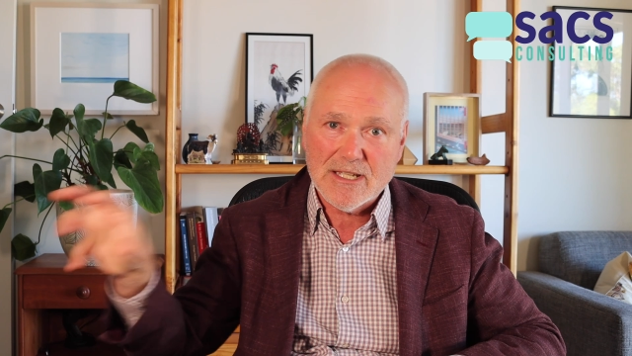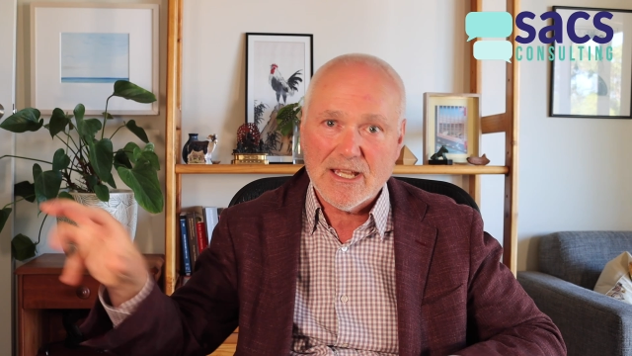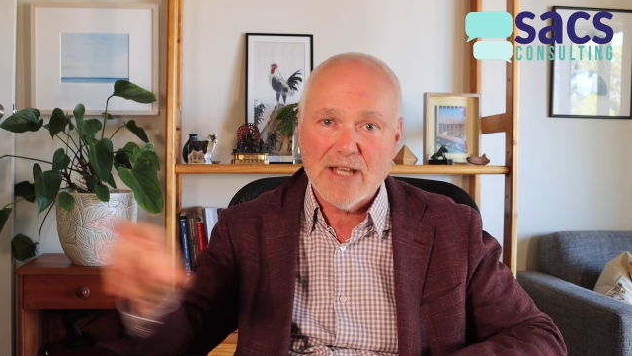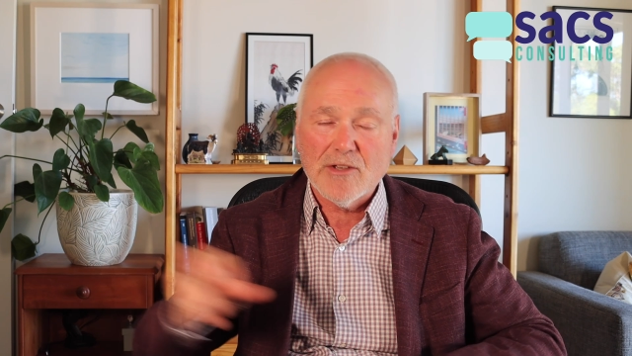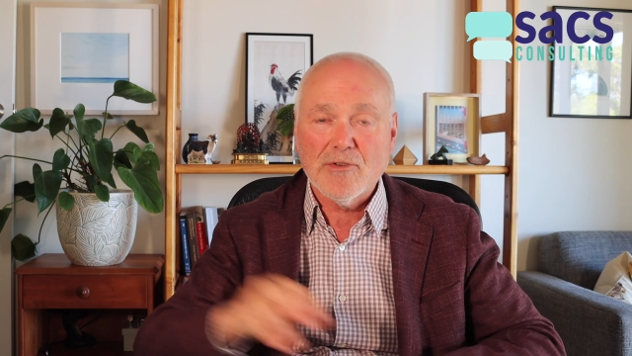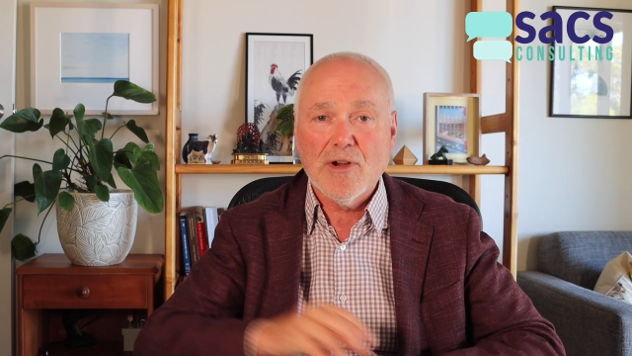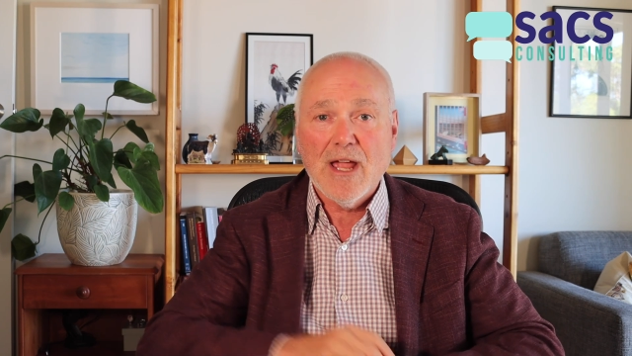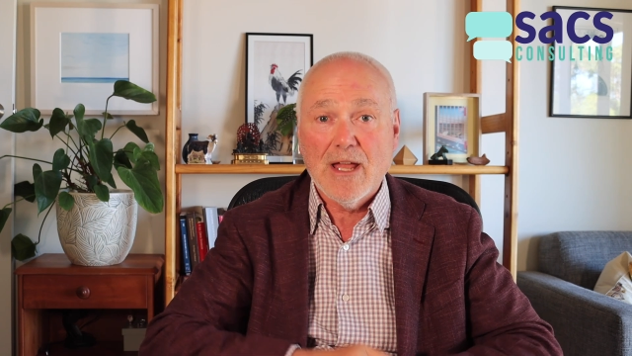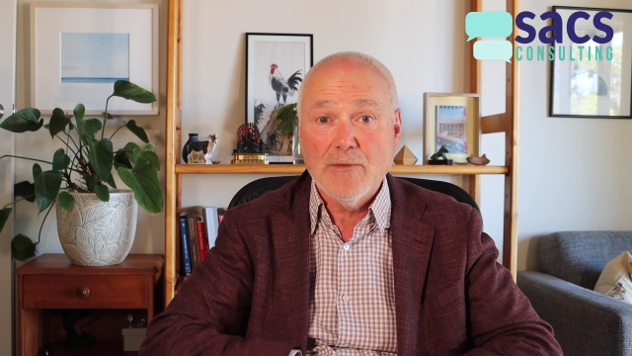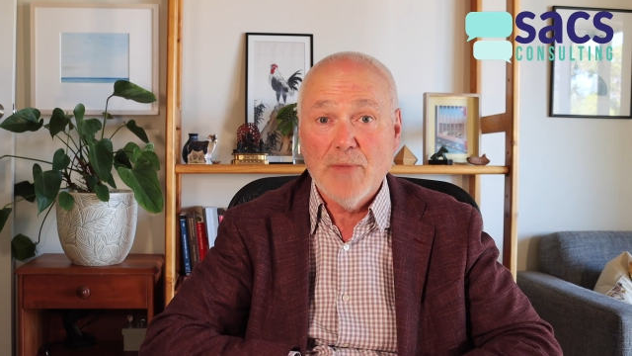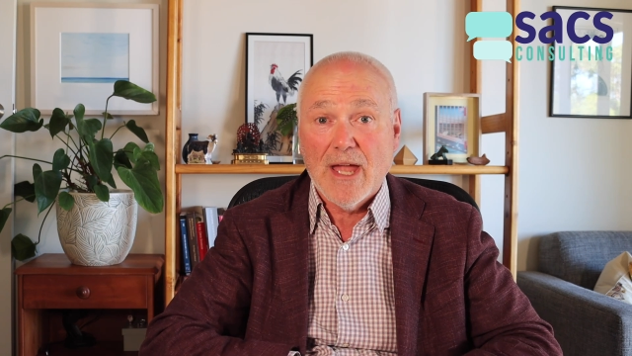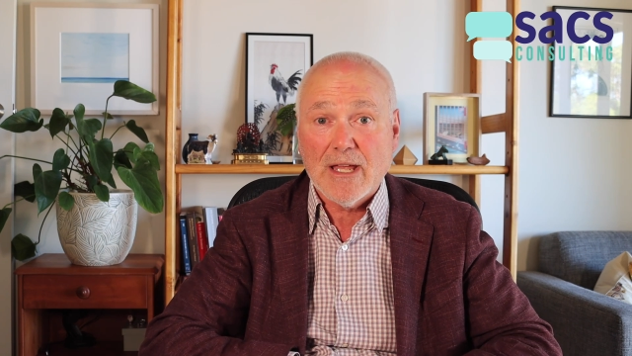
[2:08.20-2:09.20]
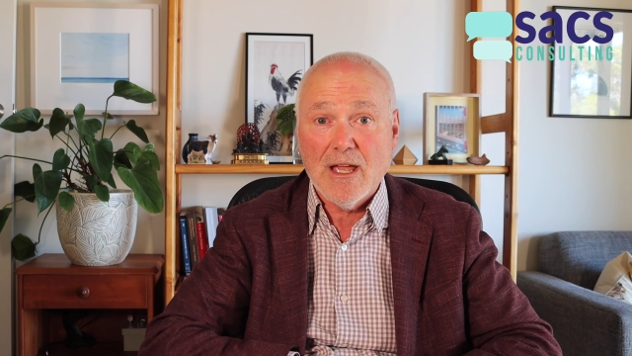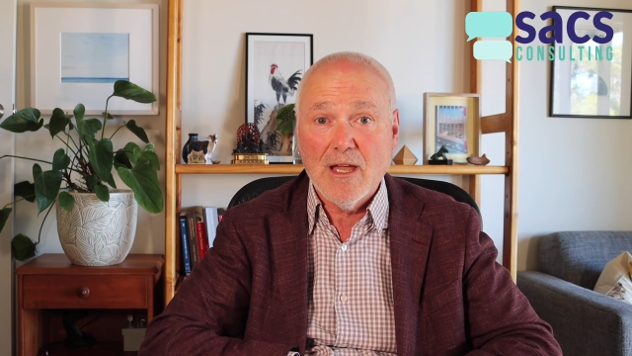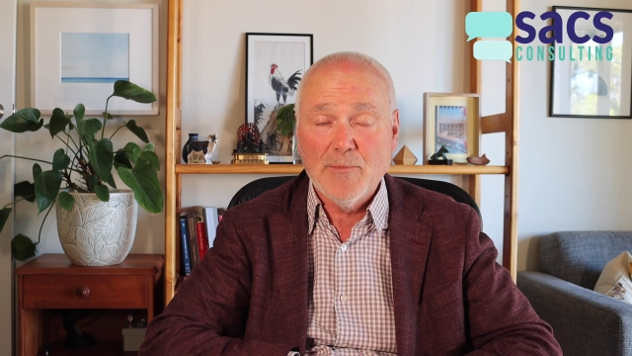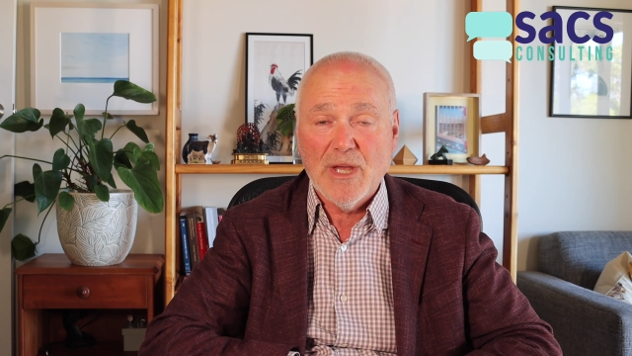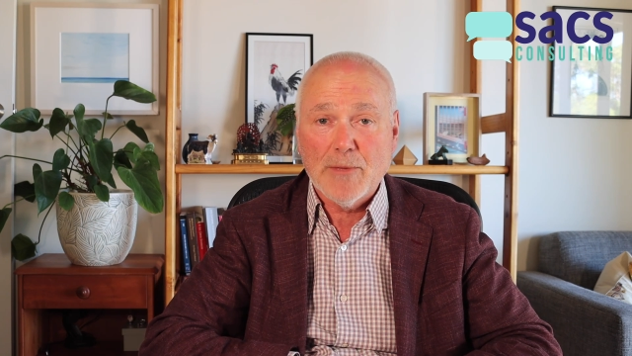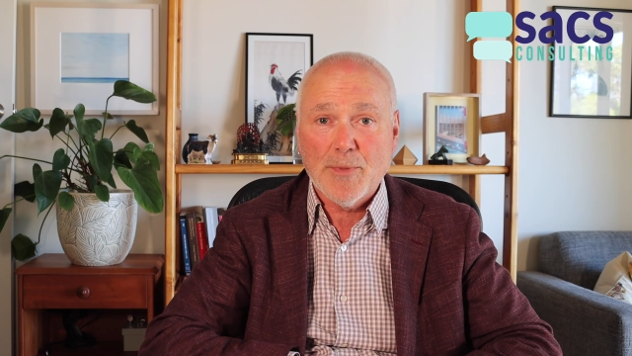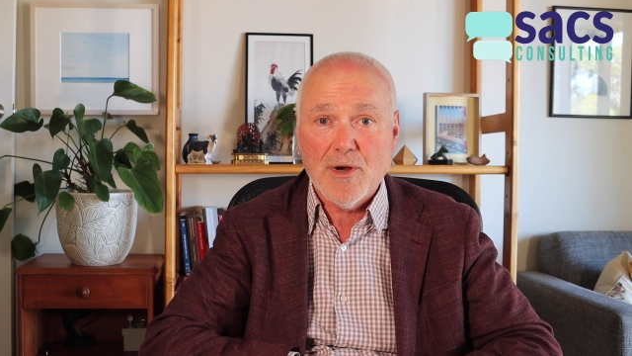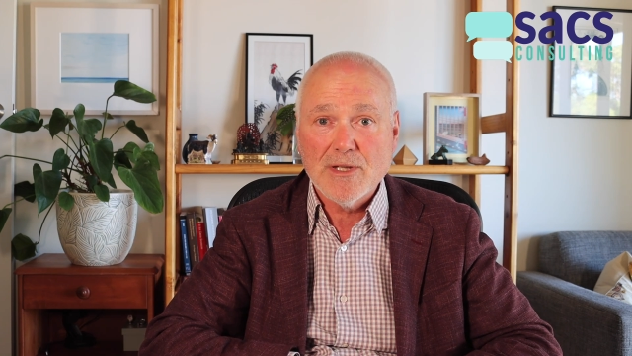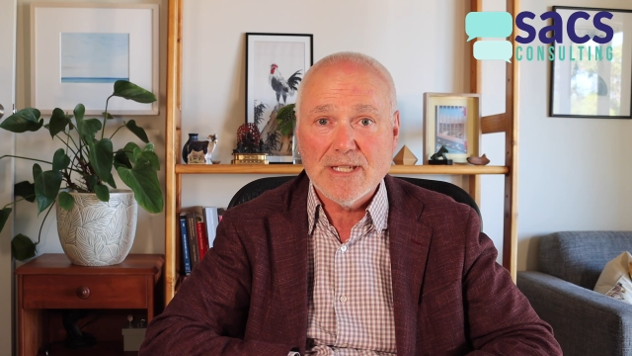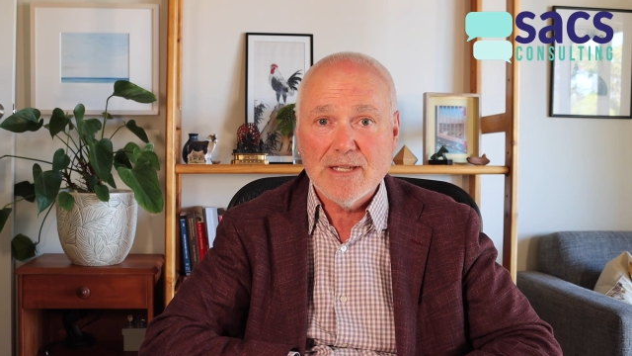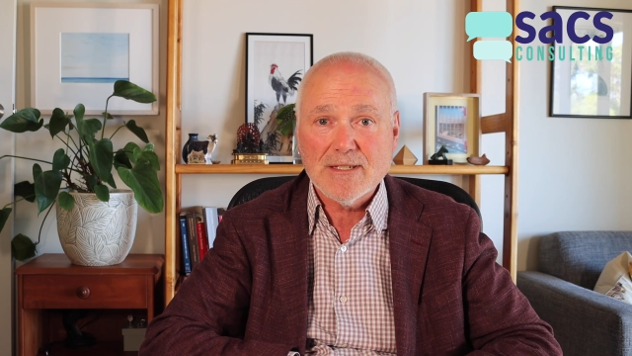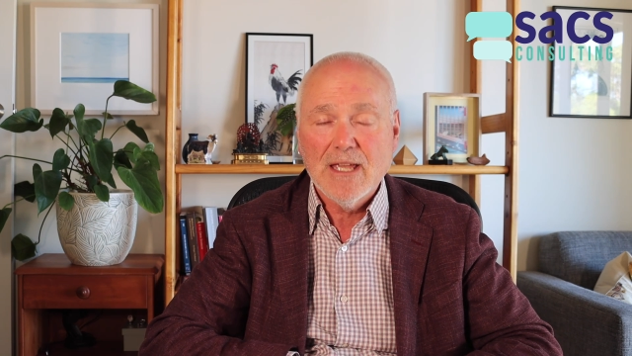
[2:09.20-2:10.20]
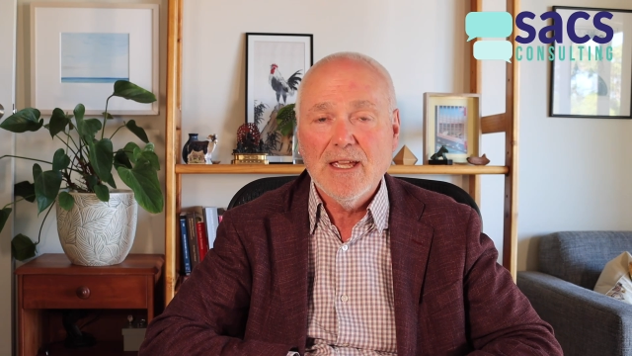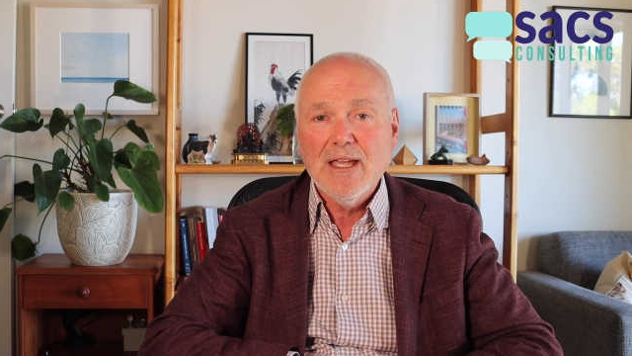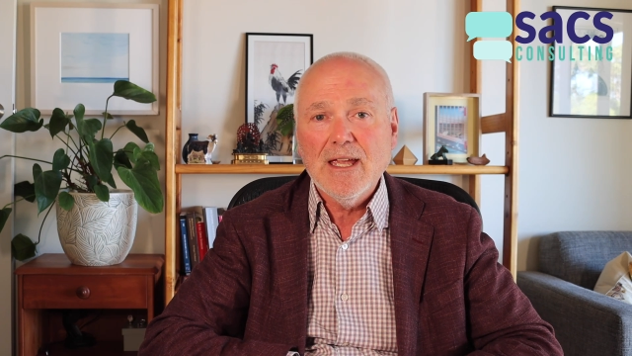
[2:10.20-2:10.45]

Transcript: together and make a better process.